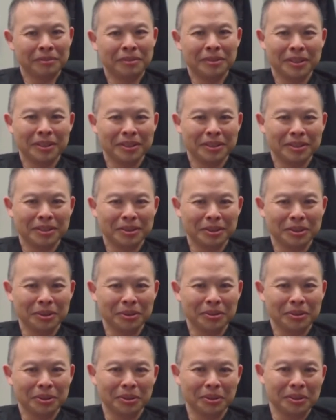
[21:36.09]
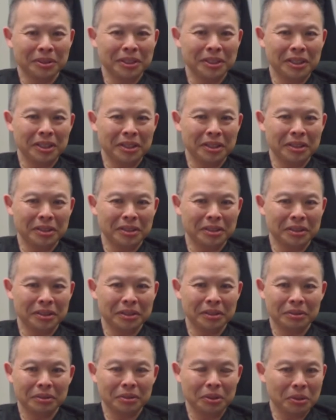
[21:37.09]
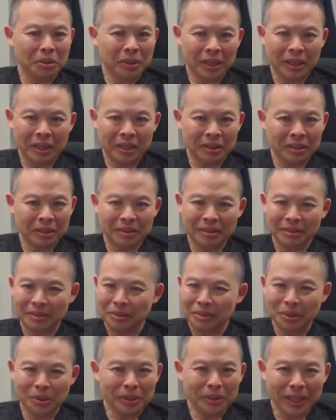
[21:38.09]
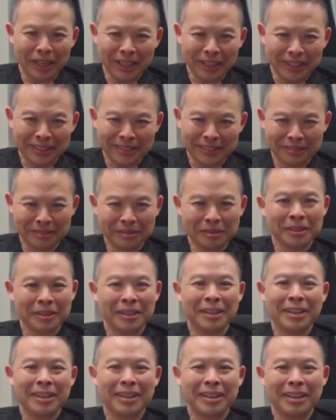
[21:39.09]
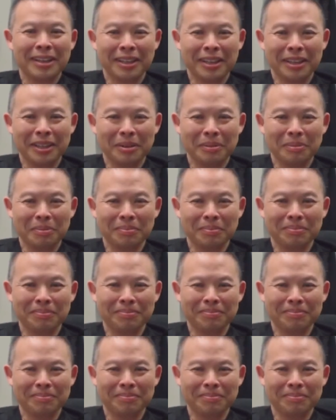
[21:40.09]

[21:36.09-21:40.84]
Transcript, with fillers: Yep. So, yep. so the saying is no high, no die. Um,